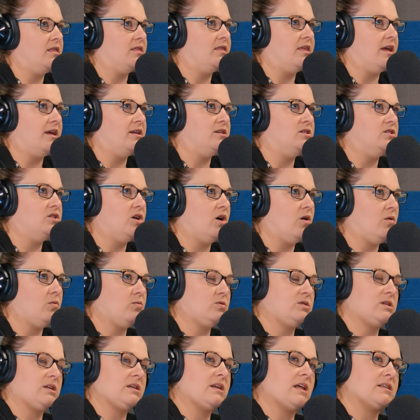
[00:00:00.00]
they
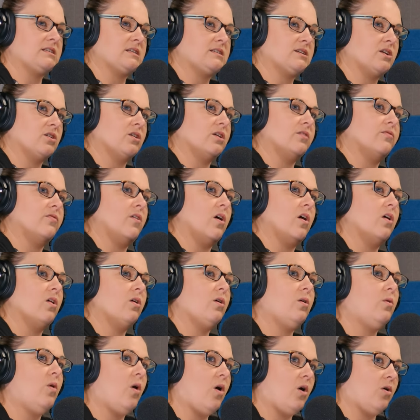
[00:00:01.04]
don't necessarily
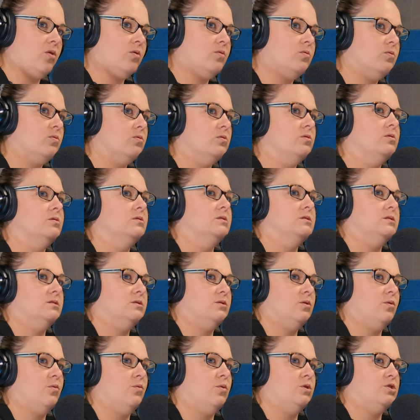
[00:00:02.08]
follow all the
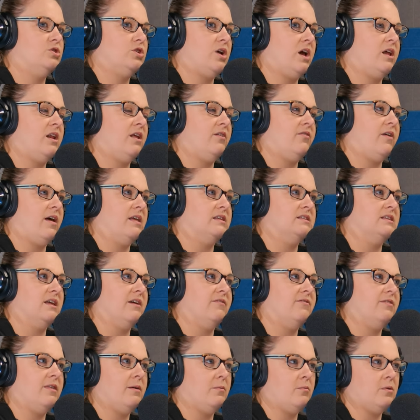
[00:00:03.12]
rules, which kind of has
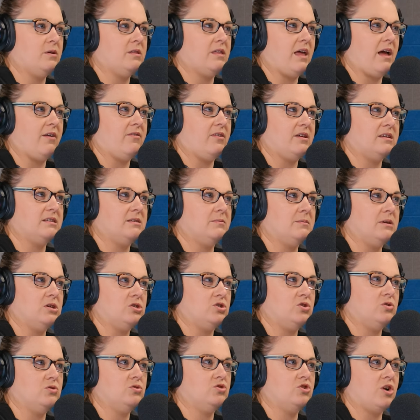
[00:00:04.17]
left them with having some
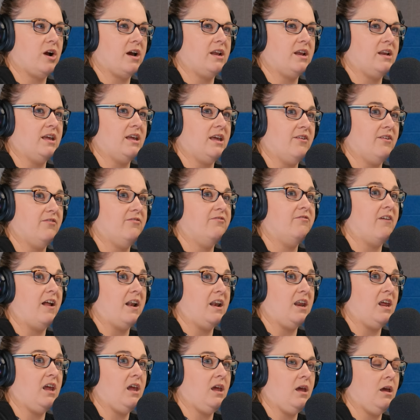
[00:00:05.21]
issues trying to get
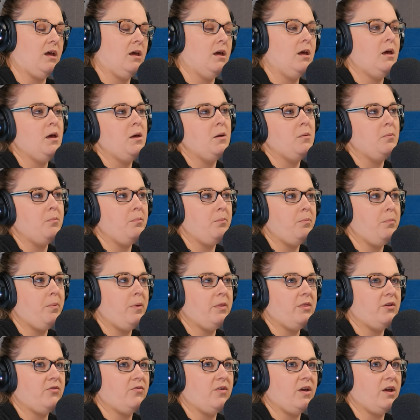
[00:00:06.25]
funding. But
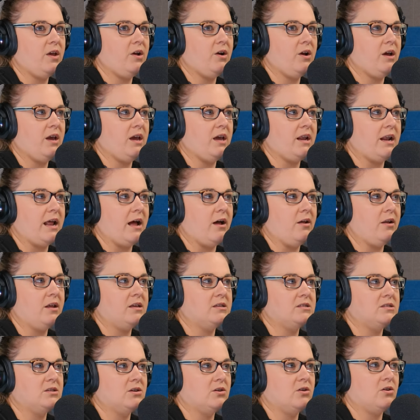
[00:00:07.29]
they're figuring it out
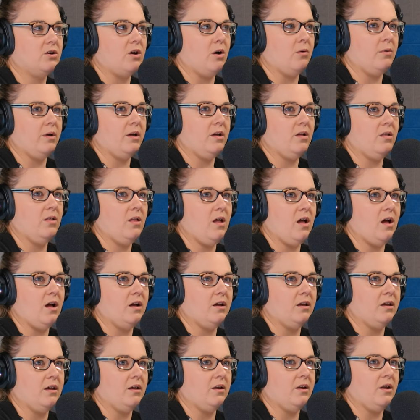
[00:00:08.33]
as they're going
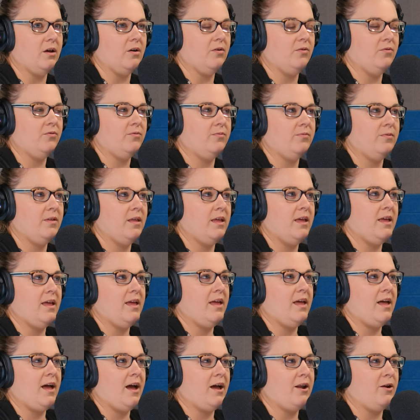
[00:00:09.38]
along, you know.
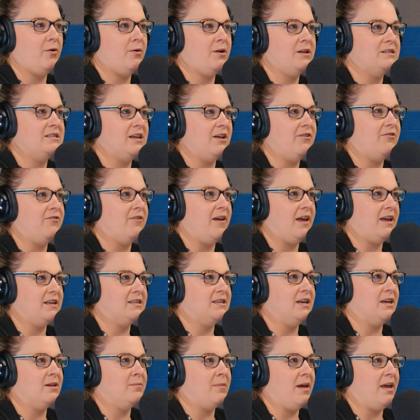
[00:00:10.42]
I don't want to say fake it
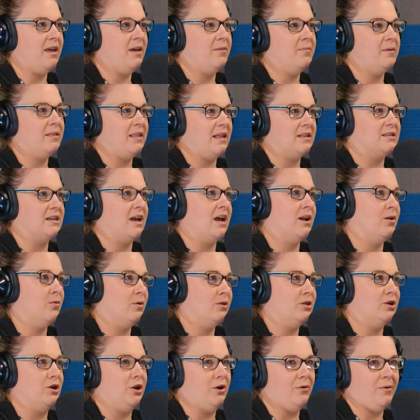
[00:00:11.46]
till you make it, but that's kind of what
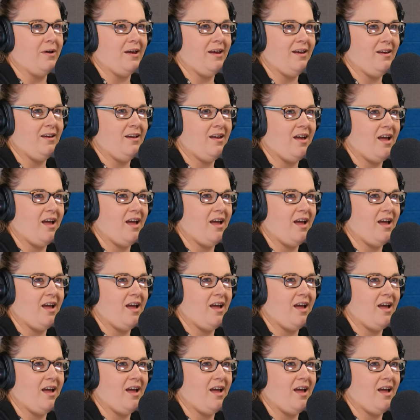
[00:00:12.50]
they're doing.